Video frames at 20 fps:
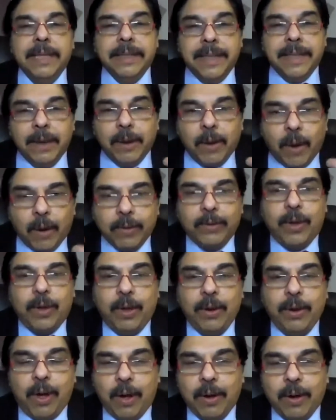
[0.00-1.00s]
the
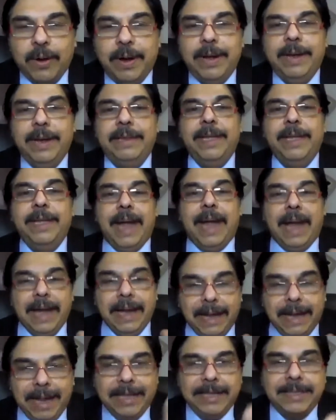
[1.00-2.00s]
lockdown occurred, the
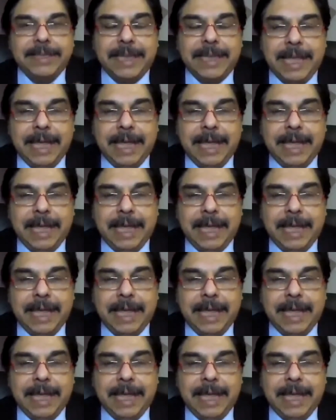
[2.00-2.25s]
guidelines